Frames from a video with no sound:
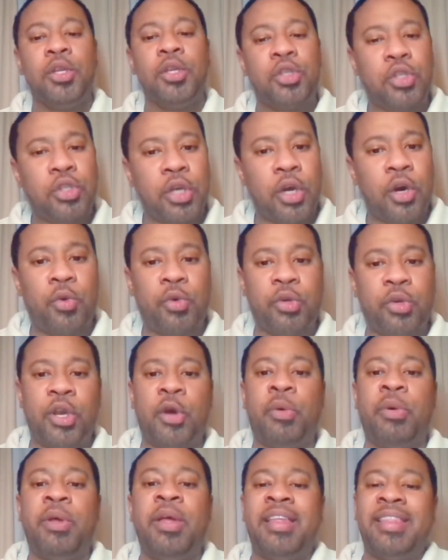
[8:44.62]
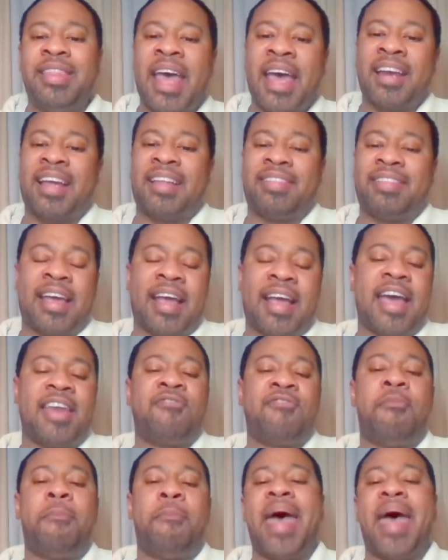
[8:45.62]
So, that
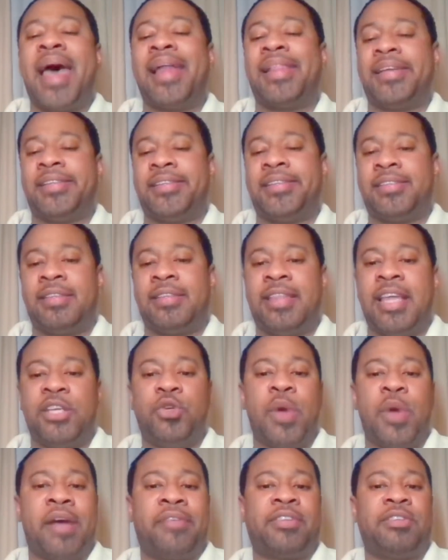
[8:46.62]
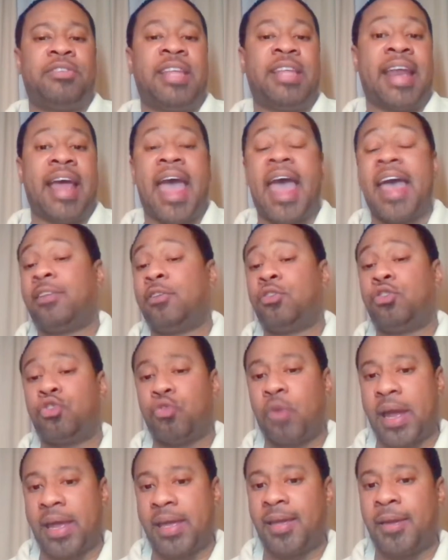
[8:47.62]
kind of balance that I had to
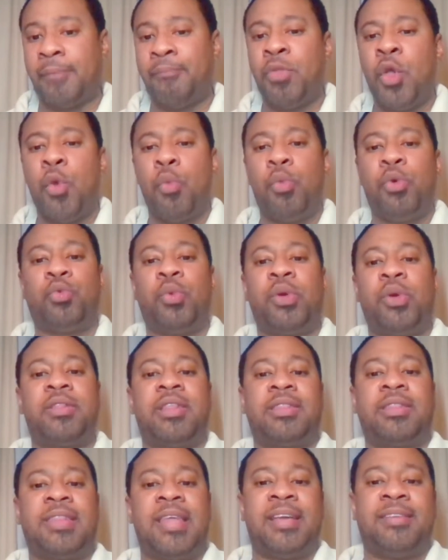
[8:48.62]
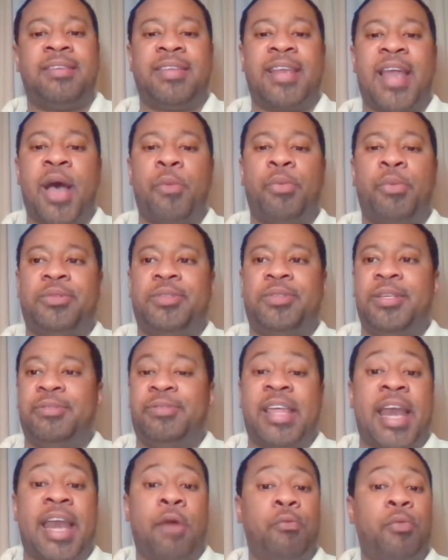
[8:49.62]
strike was one of the things that
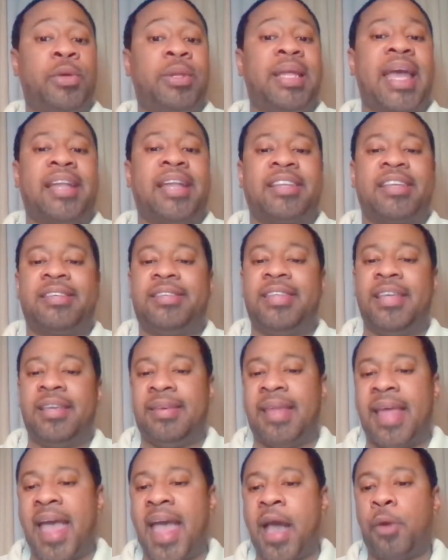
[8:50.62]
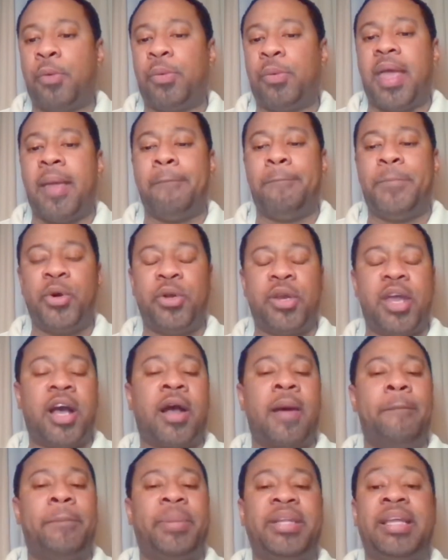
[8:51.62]
I really had to sit down and put
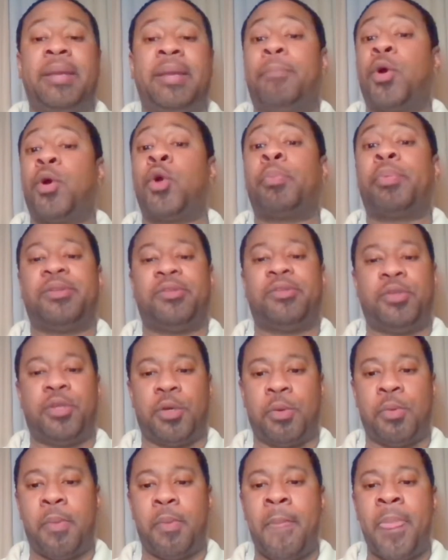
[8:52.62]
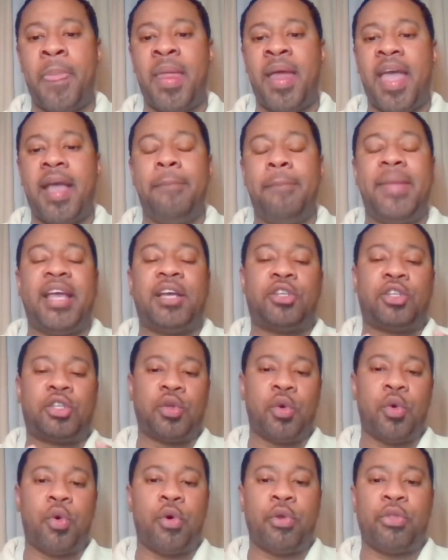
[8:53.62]
a complete purpose to, and make
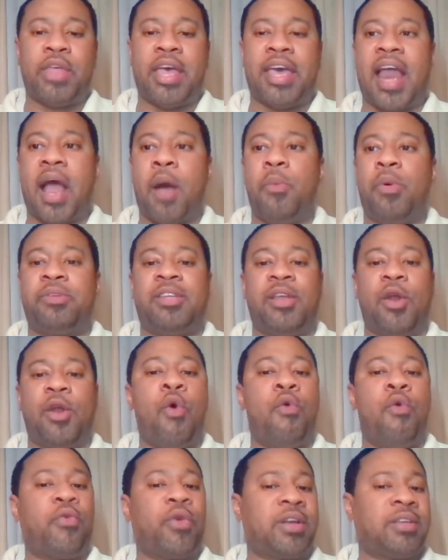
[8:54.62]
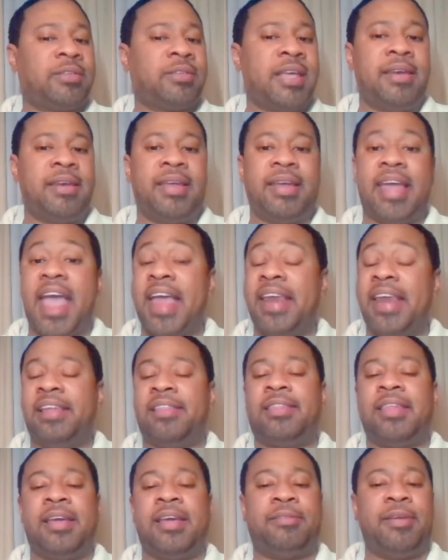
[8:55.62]
sure that I wasn't overextending
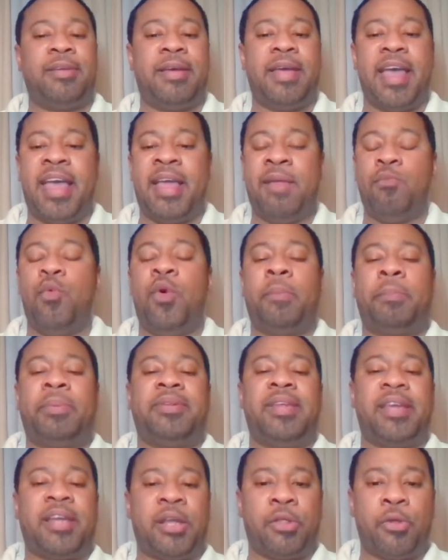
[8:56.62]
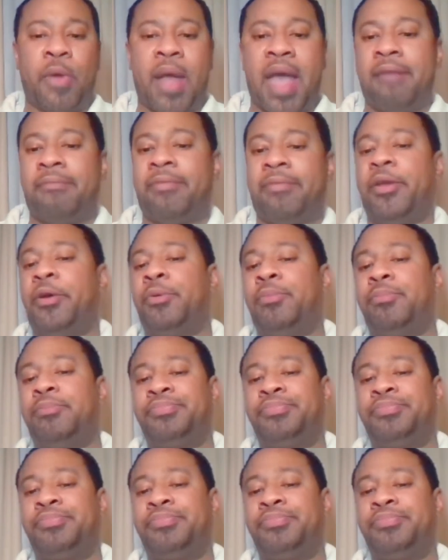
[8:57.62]
anything to one particular avenue.